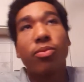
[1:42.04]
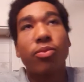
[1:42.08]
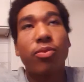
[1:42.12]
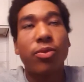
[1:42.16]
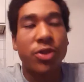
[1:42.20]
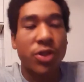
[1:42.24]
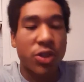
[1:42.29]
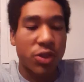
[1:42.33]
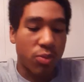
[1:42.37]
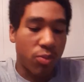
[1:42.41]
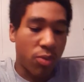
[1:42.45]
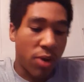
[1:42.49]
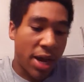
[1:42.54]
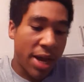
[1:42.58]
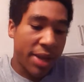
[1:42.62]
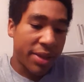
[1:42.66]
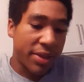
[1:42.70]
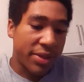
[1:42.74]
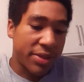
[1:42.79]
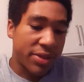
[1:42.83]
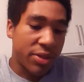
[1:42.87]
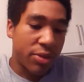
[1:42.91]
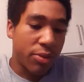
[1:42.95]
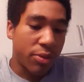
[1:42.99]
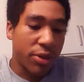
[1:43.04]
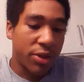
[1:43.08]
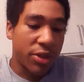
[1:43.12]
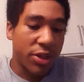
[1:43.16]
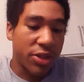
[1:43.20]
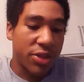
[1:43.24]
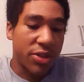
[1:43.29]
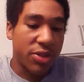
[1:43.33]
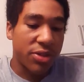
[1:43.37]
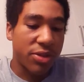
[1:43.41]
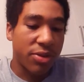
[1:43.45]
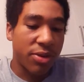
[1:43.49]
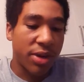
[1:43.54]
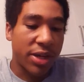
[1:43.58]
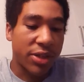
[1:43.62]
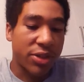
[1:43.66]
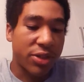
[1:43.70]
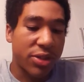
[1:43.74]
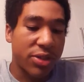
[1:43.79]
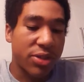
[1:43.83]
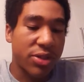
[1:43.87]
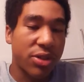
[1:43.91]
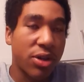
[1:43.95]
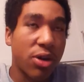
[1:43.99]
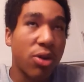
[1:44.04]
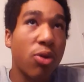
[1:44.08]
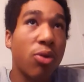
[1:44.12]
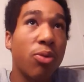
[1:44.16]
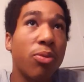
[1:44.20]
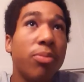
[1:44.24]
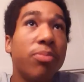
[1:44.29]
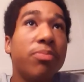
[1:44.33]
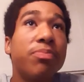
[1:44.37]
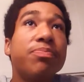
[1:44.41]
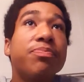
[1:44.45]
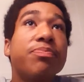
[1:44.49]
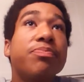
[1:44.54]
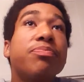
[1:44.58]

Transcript: which is why these two conditions are actually so